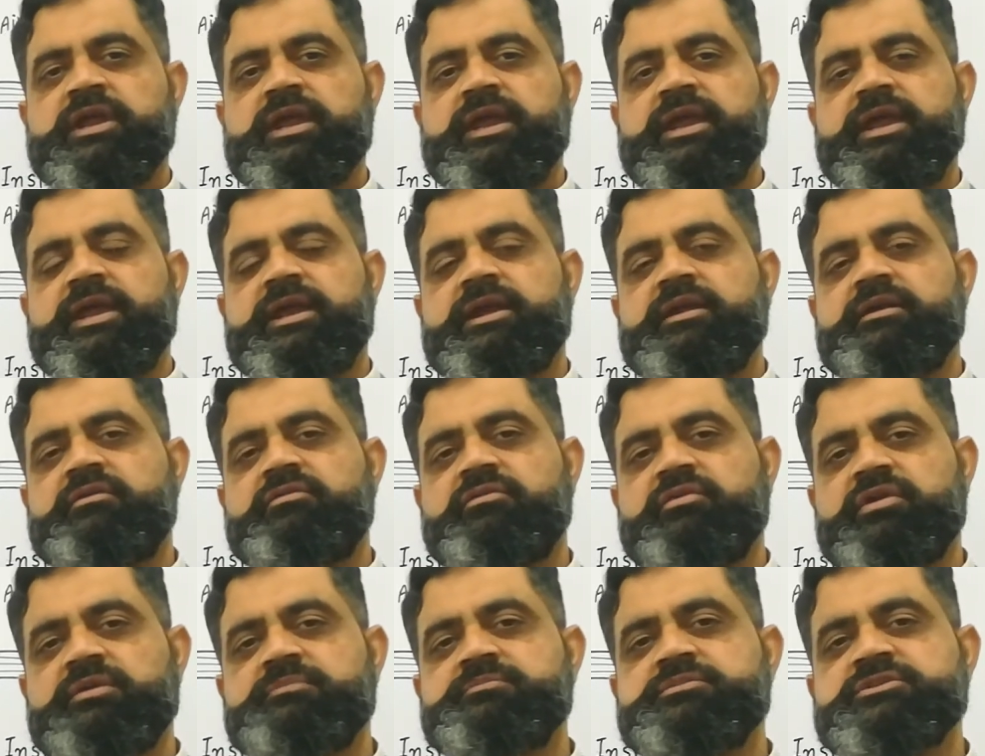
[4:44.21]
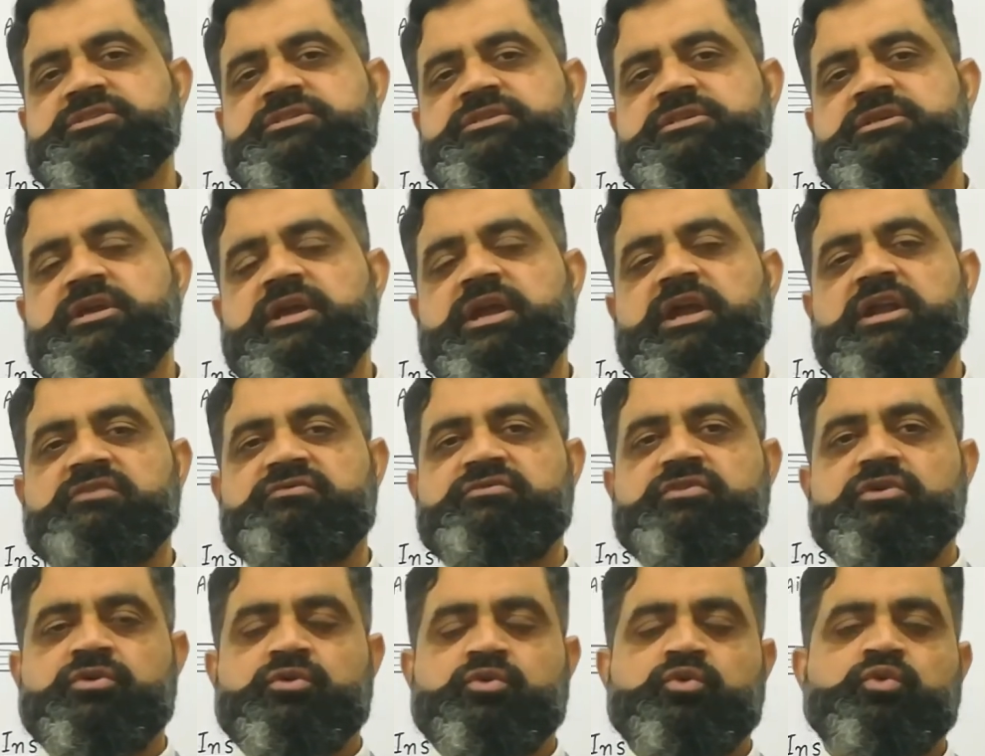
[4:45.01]
and ribs and
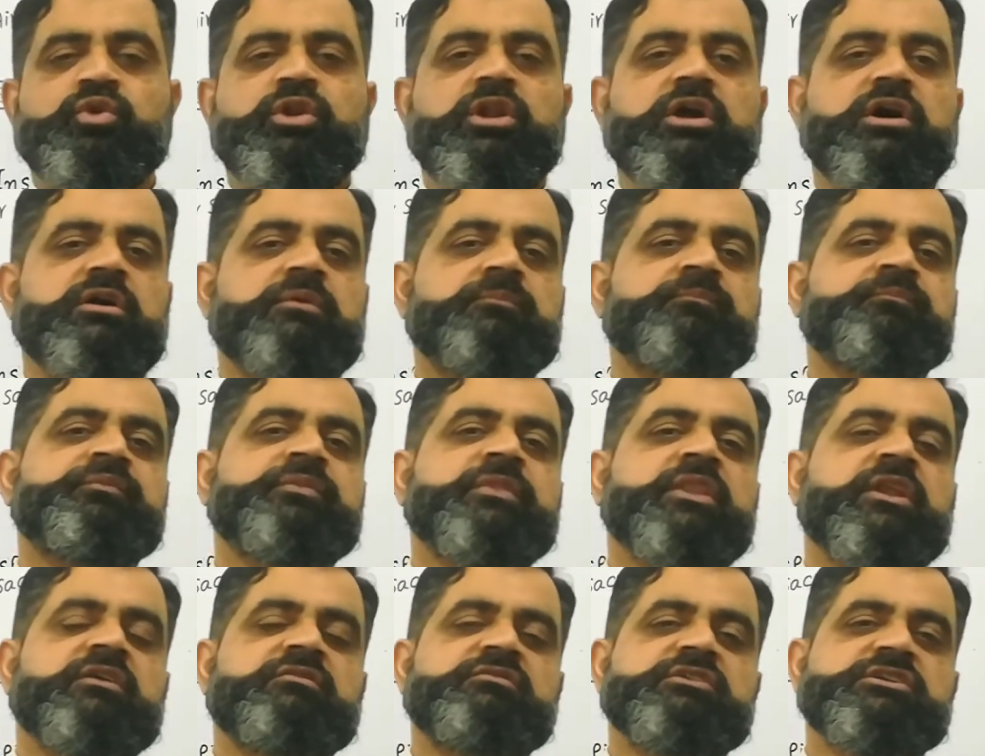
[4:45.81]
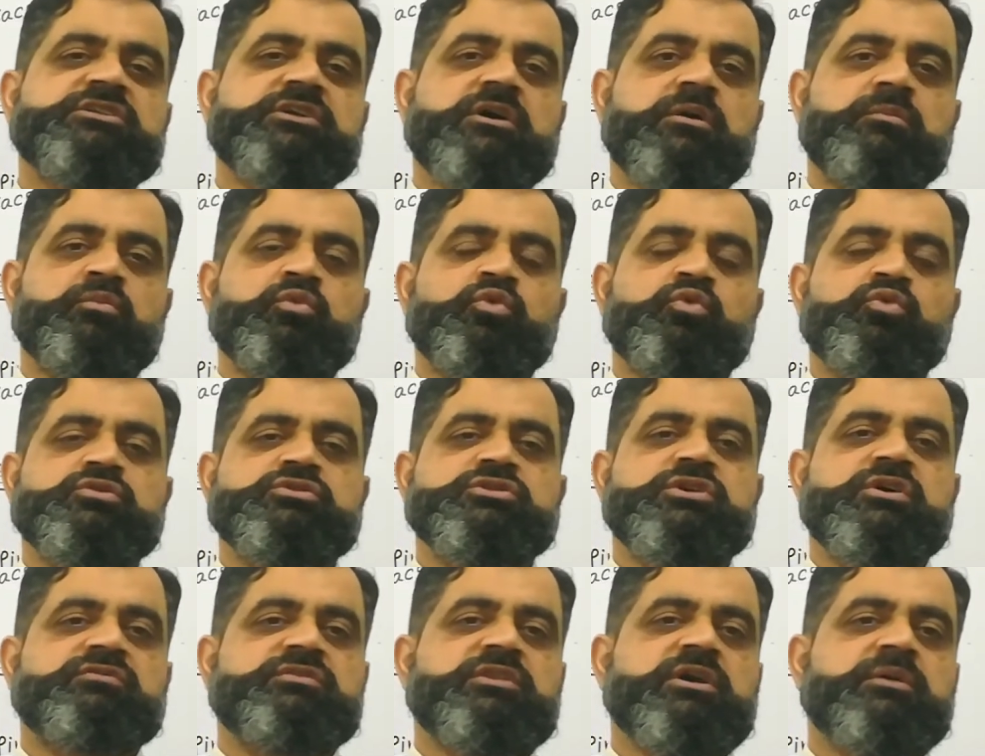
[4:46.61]
furcula which are
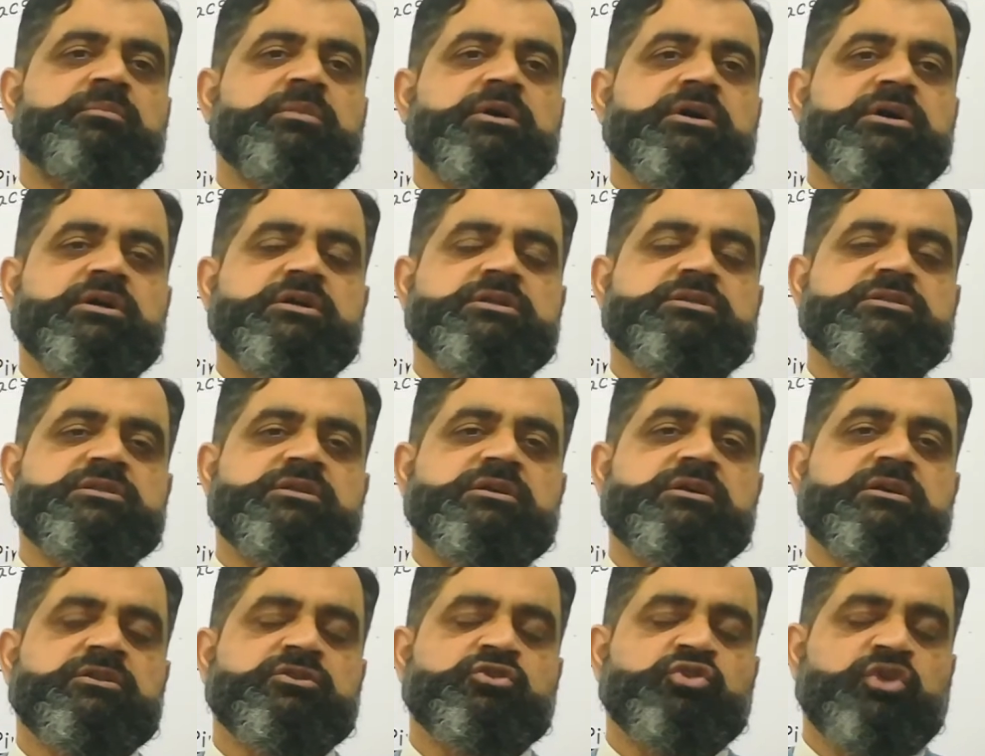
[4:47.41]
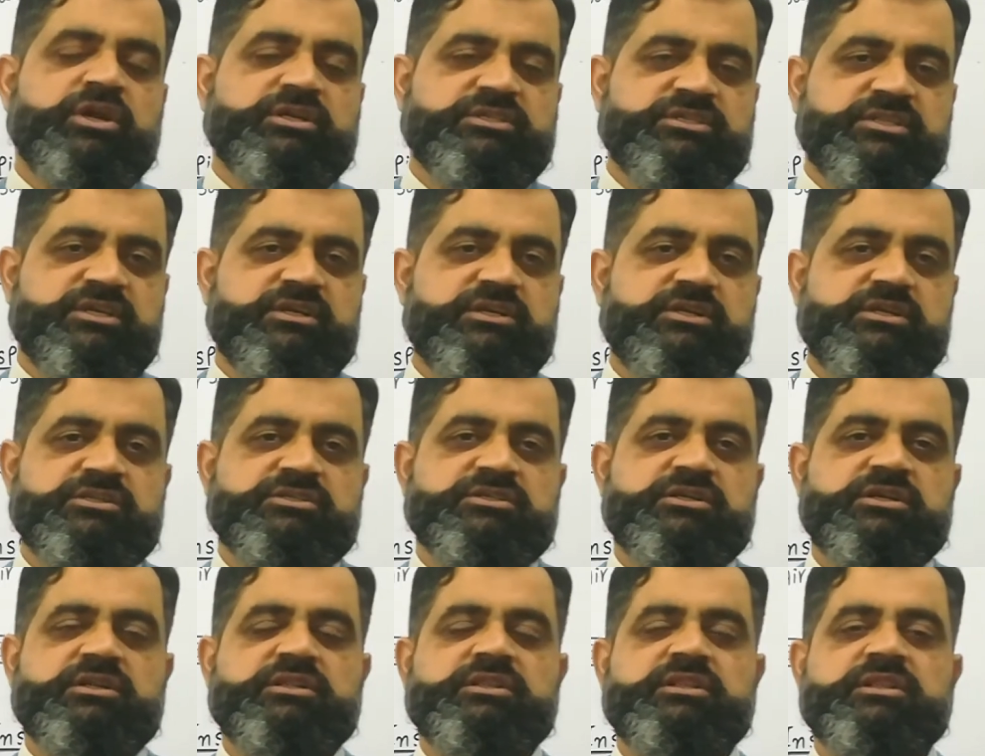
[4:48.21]
bones of the bird's thoracic
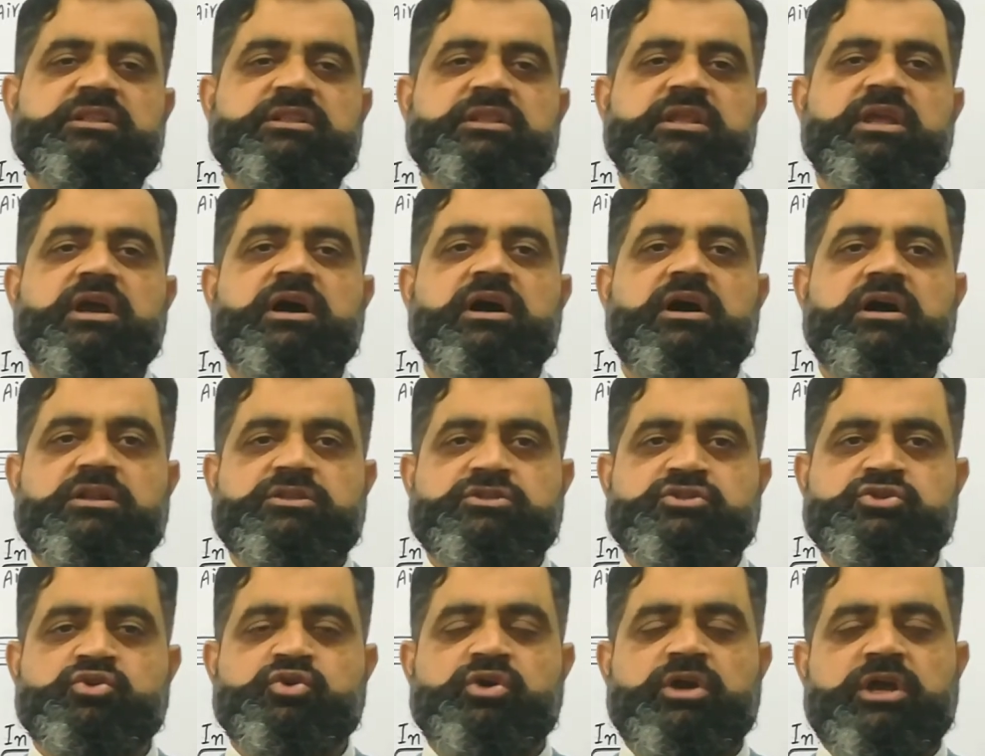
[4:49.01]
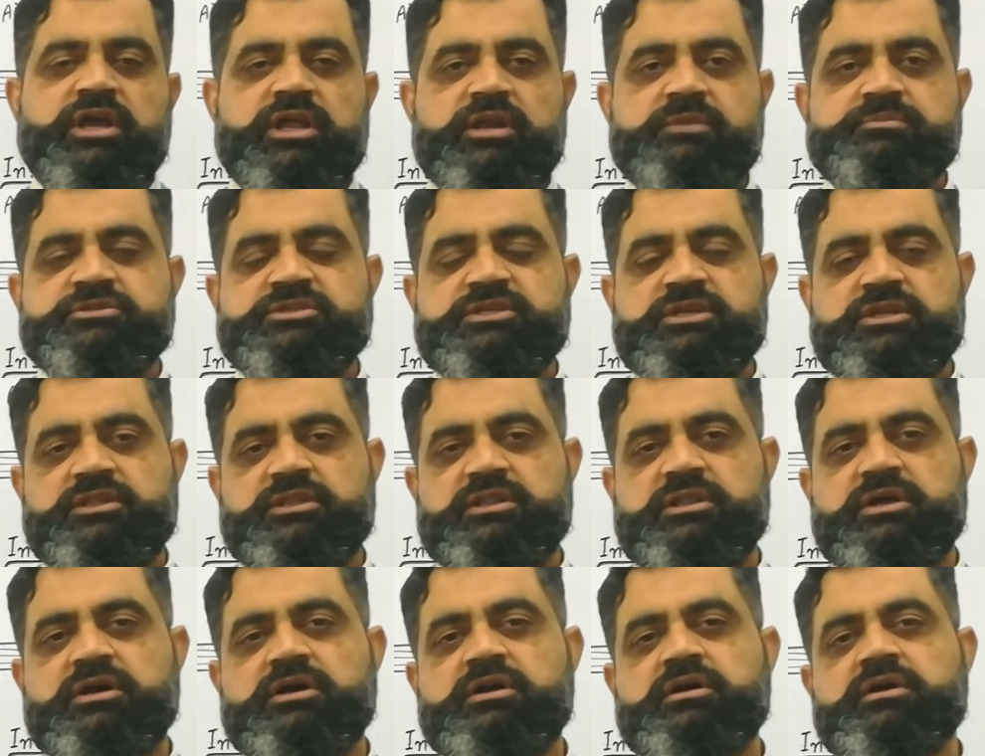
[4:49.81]
region they also helps in
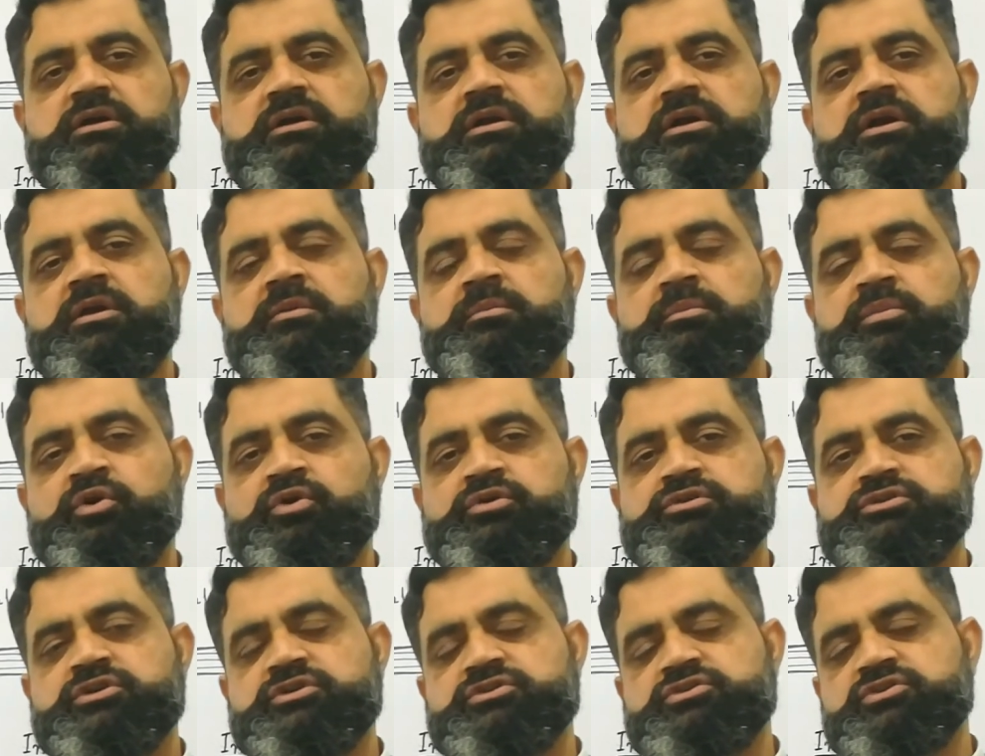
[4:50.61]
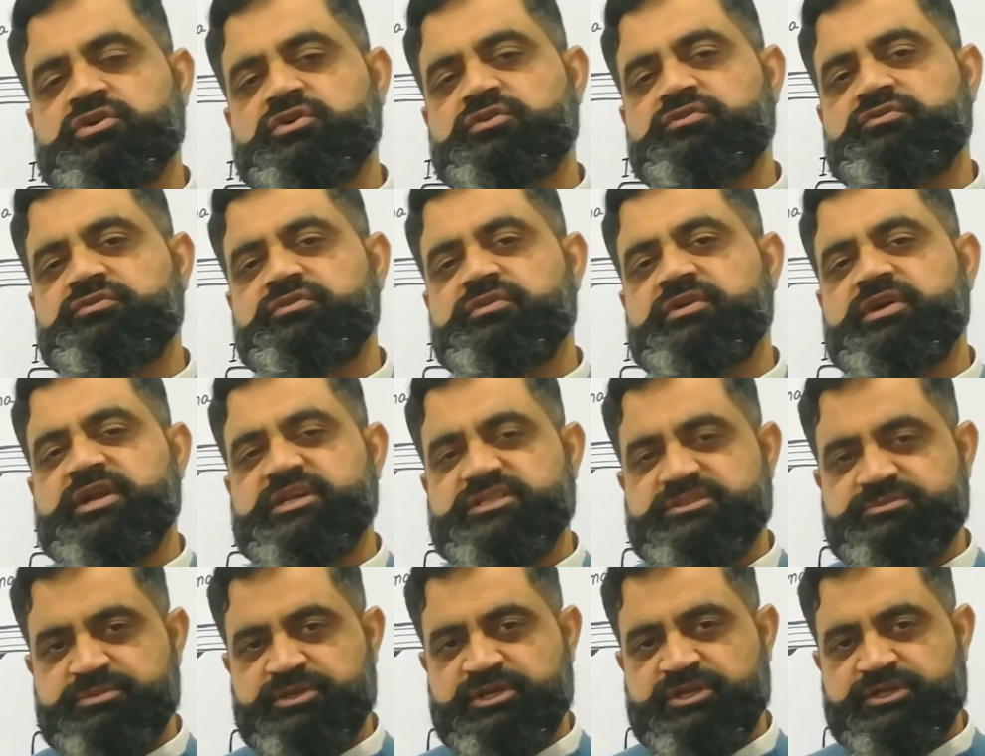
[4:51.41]
the process of
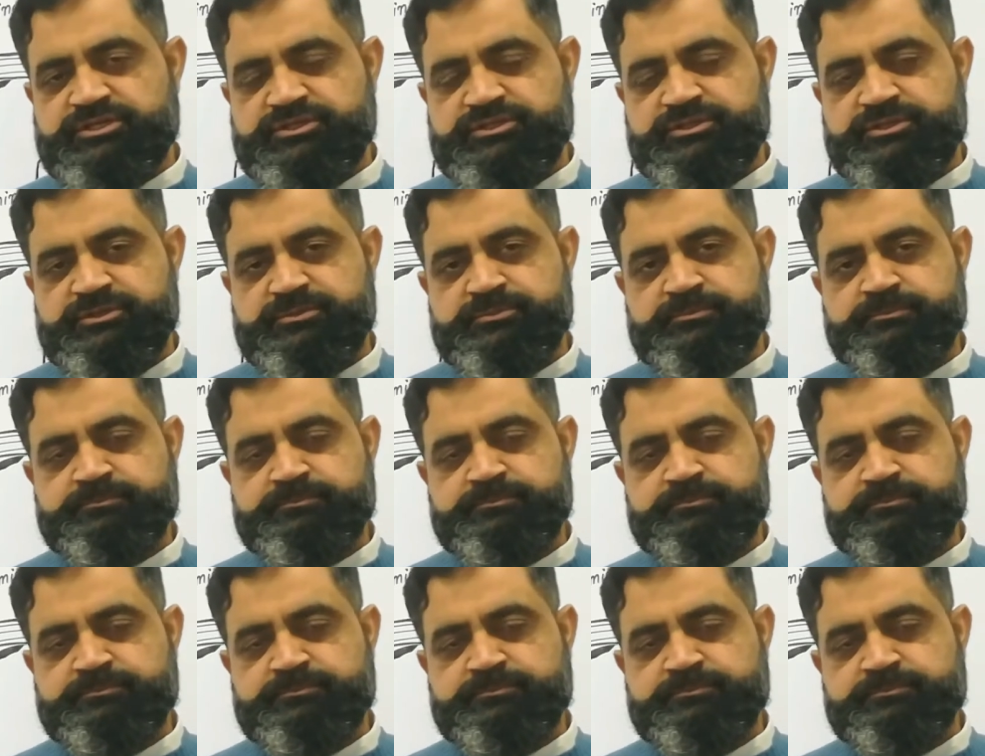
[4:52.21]
respiration.